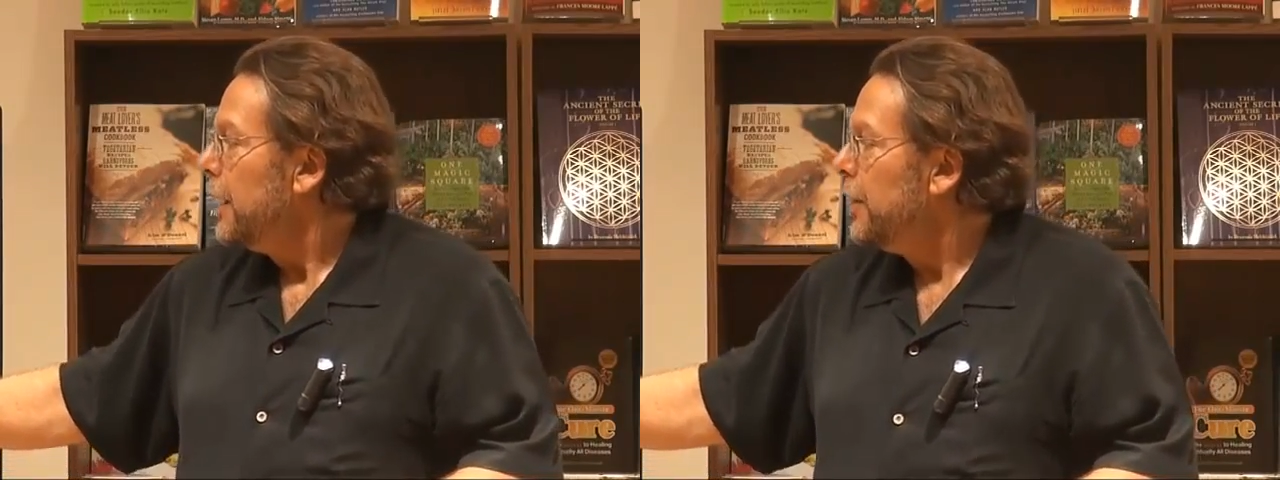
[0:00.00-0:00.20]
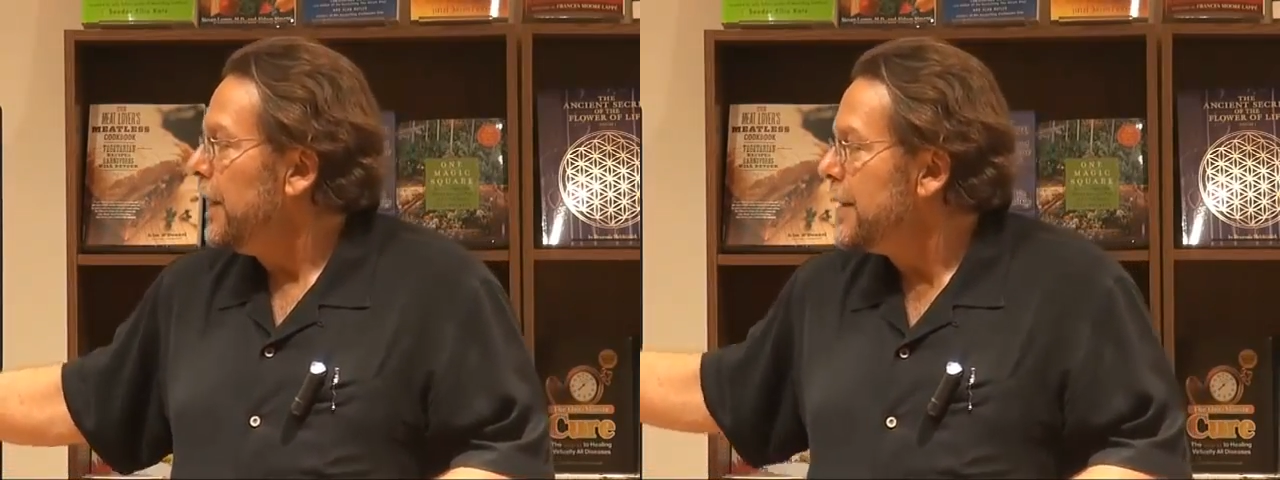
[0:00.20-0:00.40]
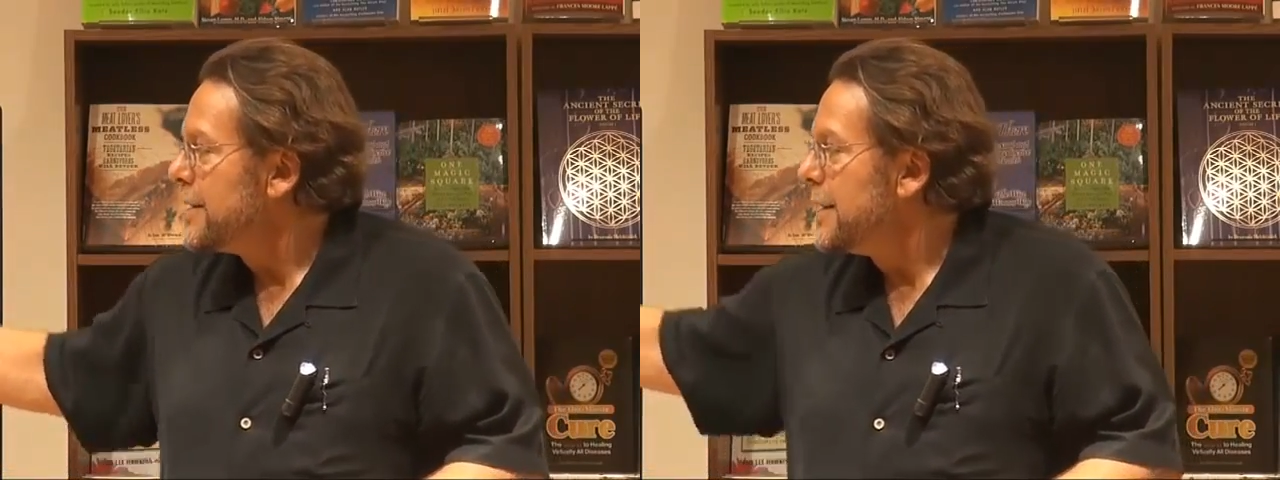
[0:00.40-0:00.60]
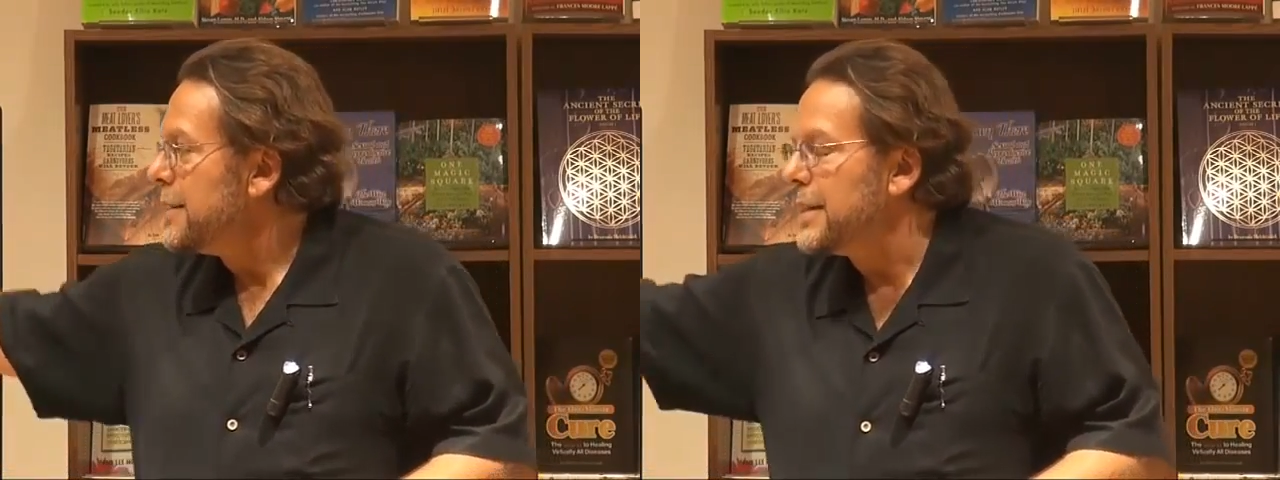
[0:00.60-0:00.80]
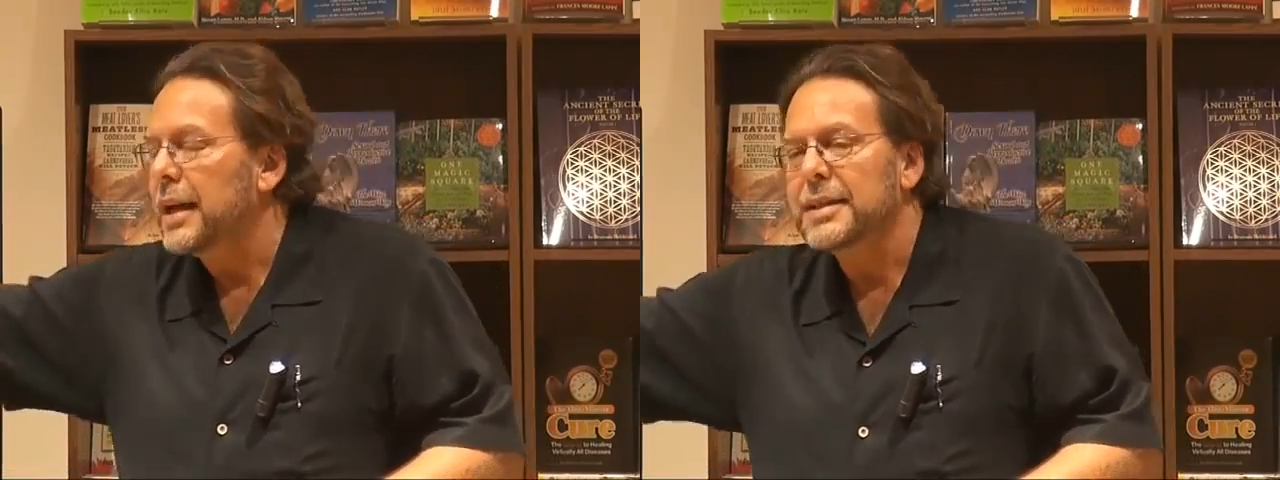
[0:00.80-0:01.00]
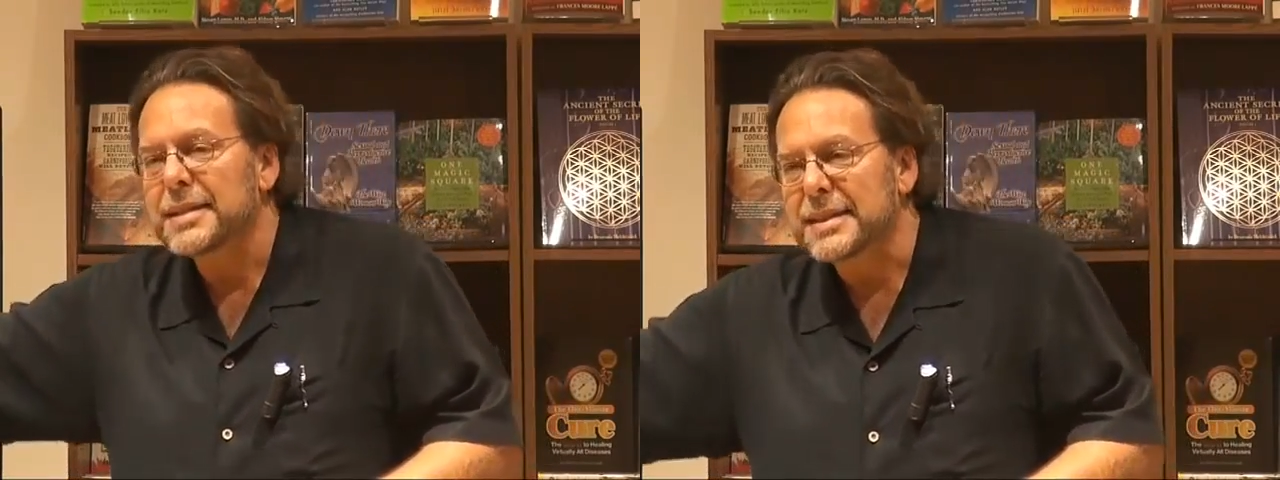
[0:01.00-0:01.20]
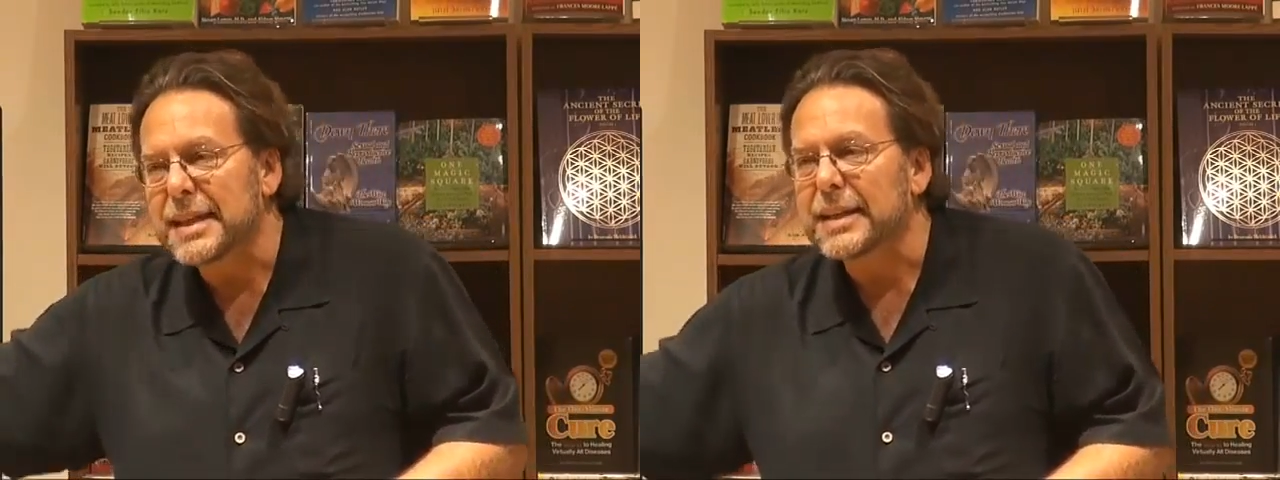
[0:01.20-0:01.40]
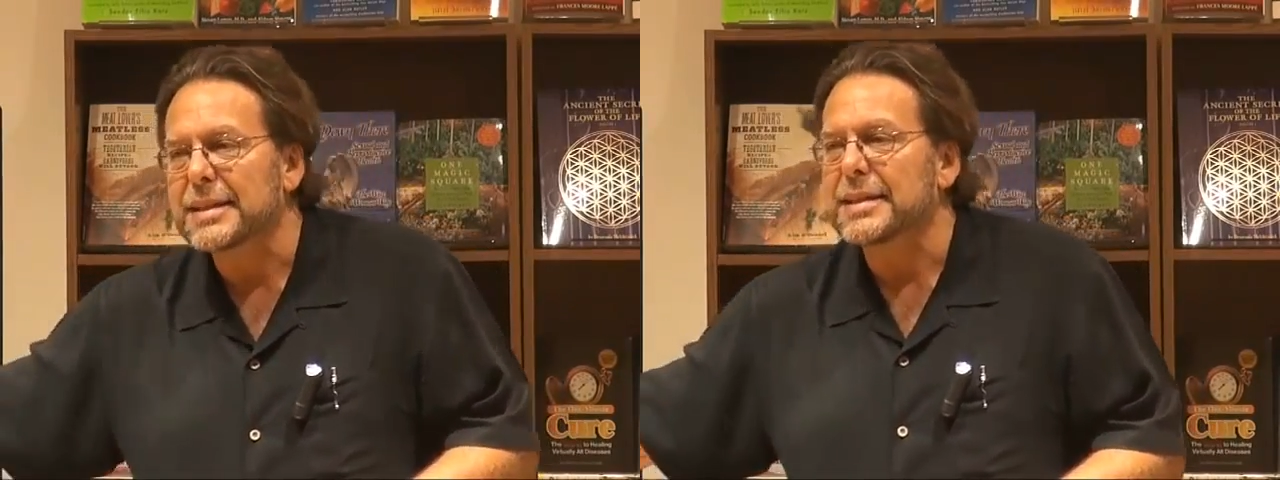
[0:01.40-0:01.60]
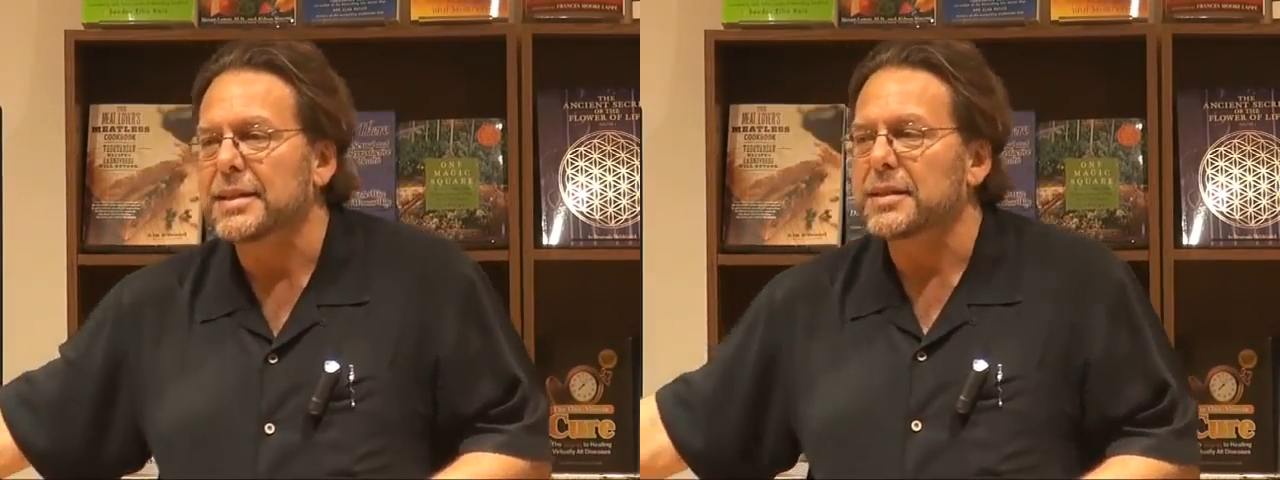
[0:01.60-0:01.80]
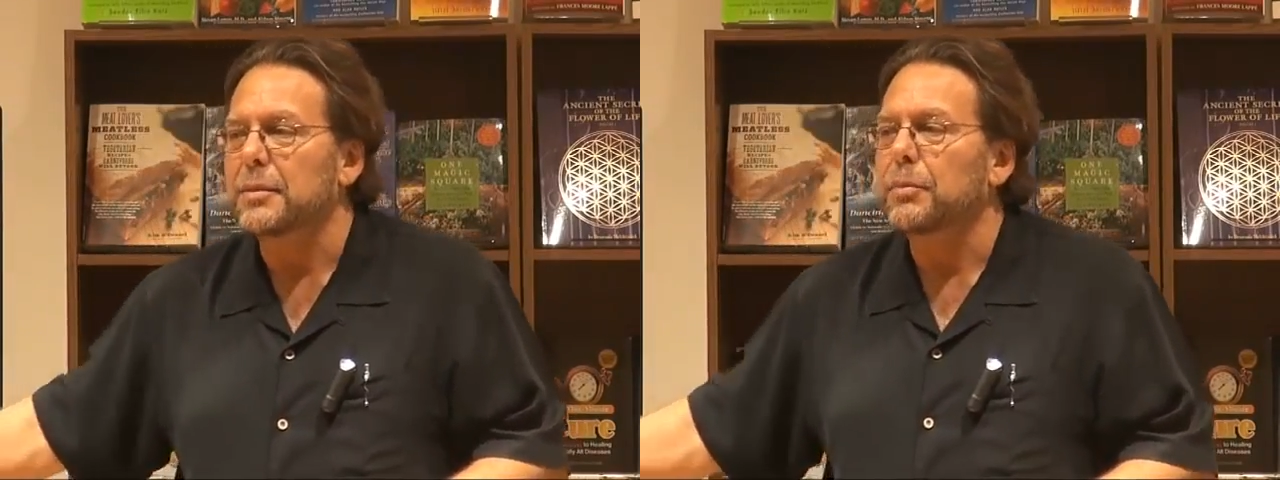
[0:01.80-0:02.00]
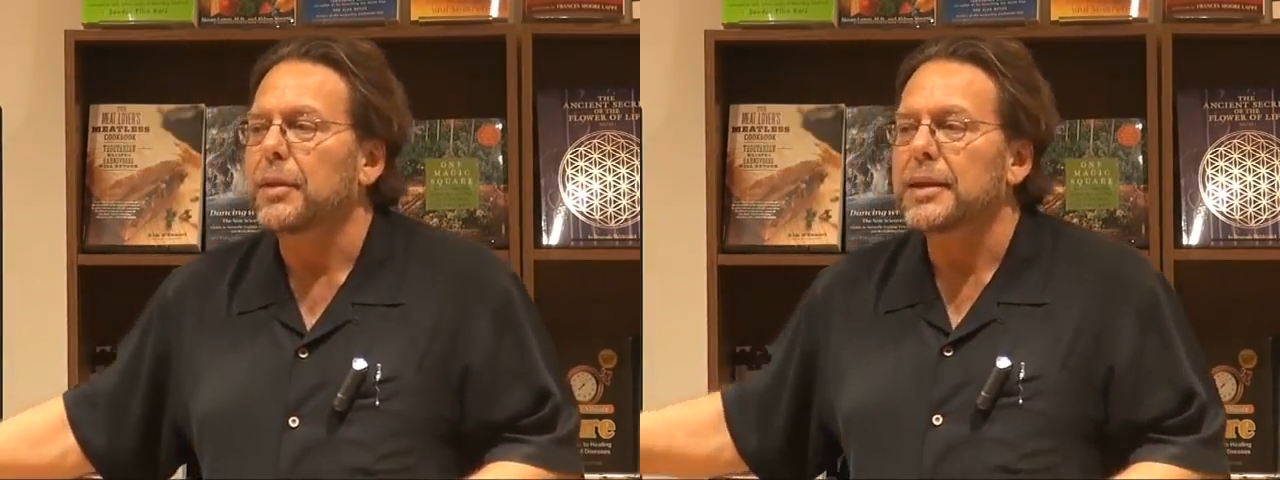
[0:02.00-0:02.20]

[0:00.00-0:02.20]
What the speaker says: This is a sick system